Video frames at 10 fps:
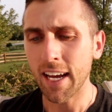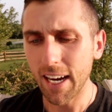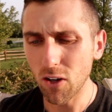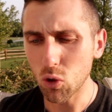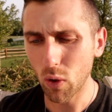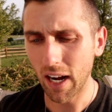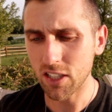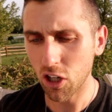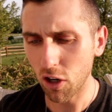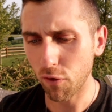Here's what I
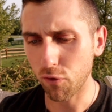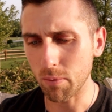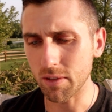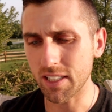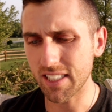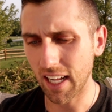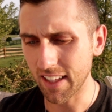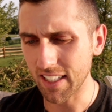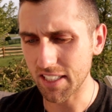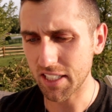took from I
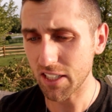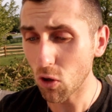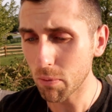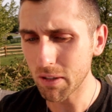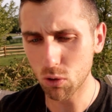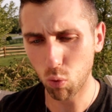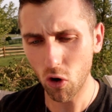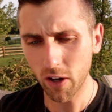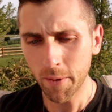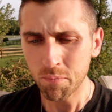think it's Seligman's
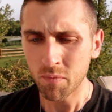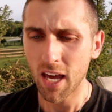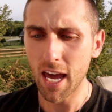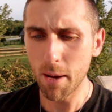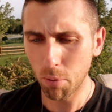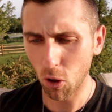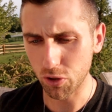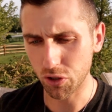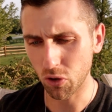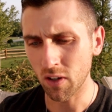work:
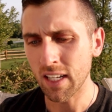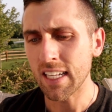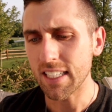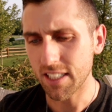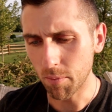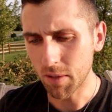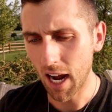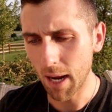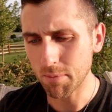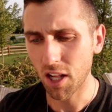impersonal.
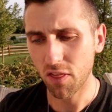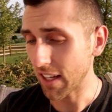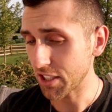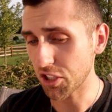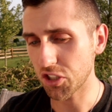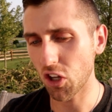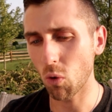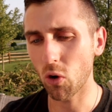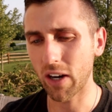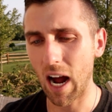Sometimes things just
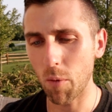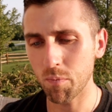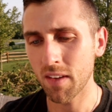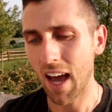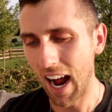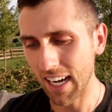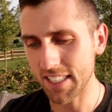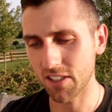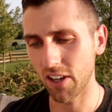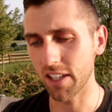don't work out
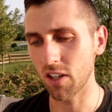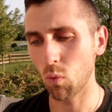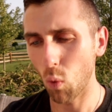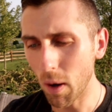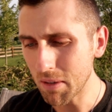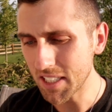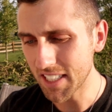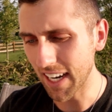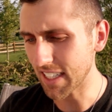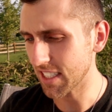isolated. One
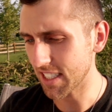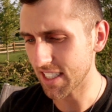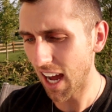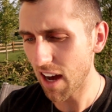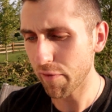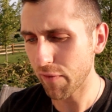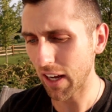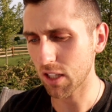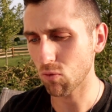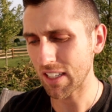mistake does not
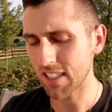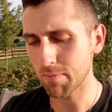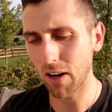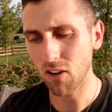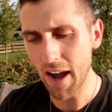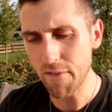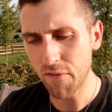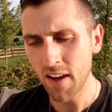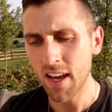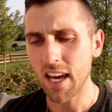affect the rest of my
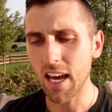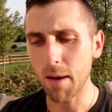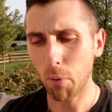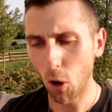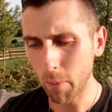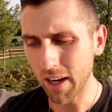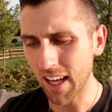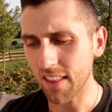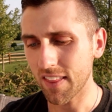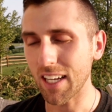life, and
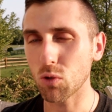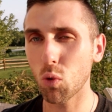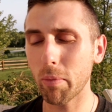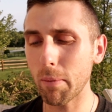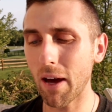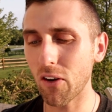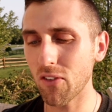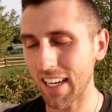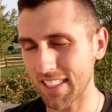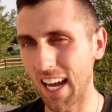permanent things will be better
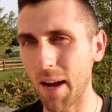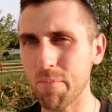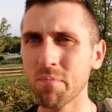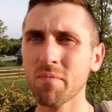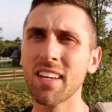next time.